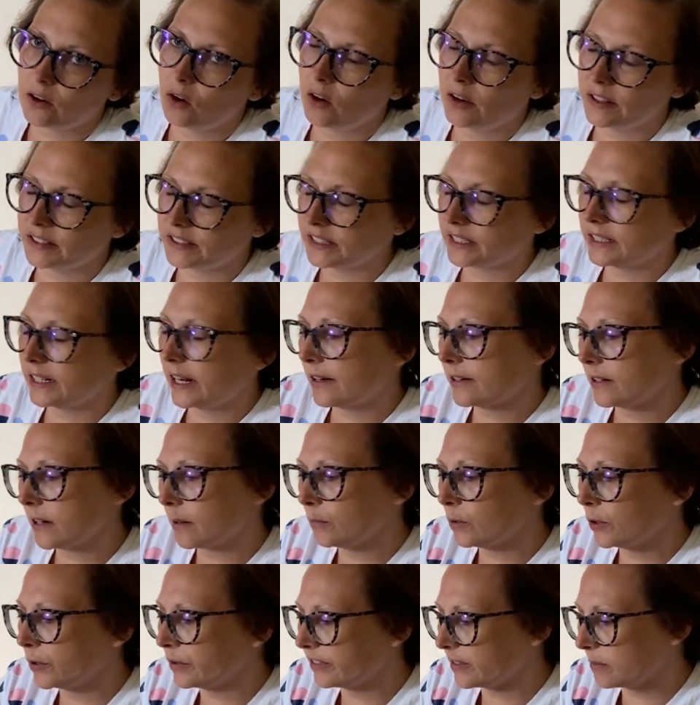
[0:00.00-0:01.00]
I did end
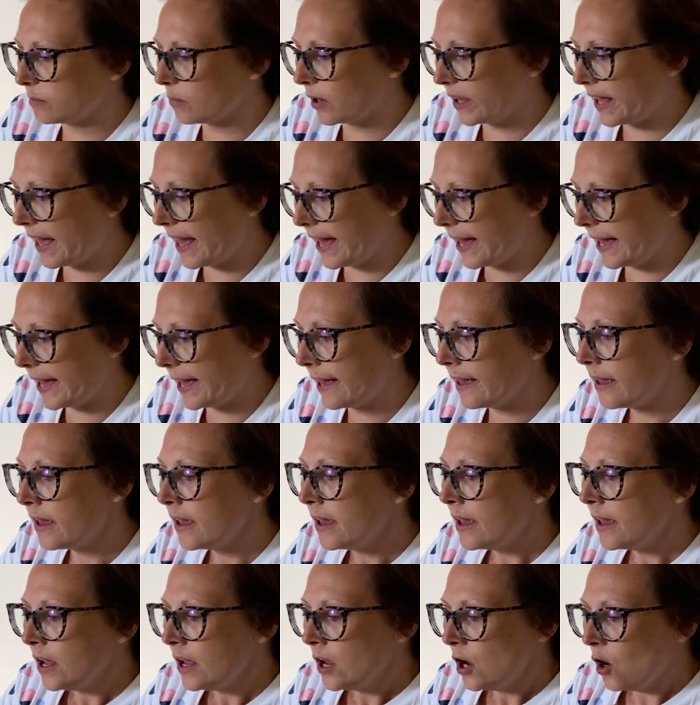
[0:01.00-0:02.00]
up losing my hair
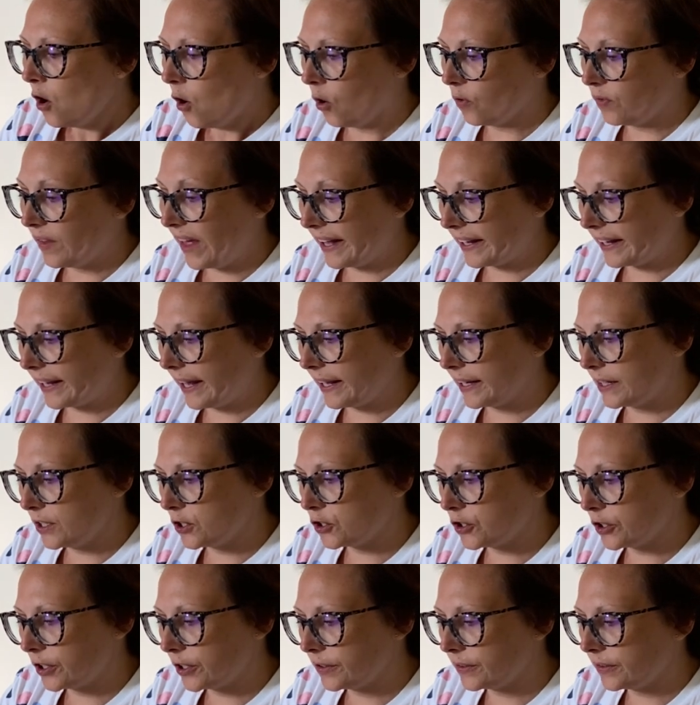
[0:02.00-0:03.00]
on that
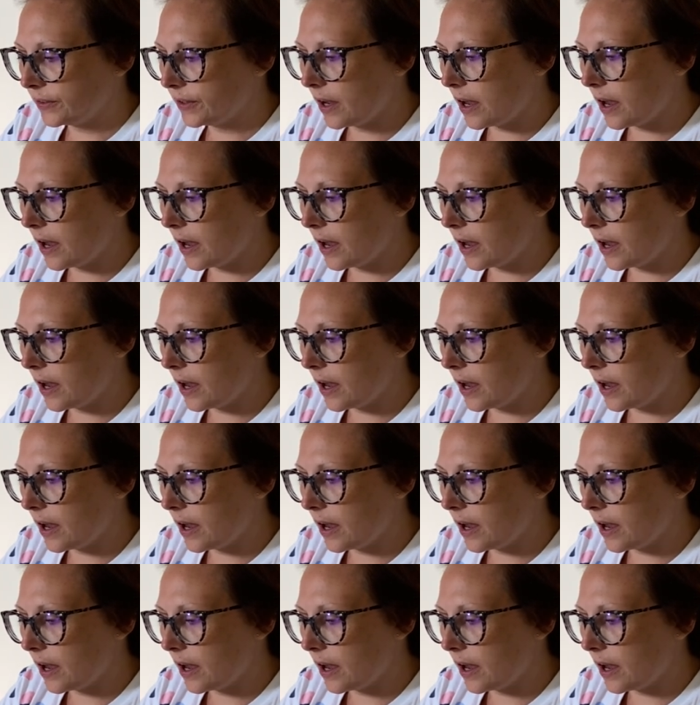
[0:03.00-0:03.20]
occasion.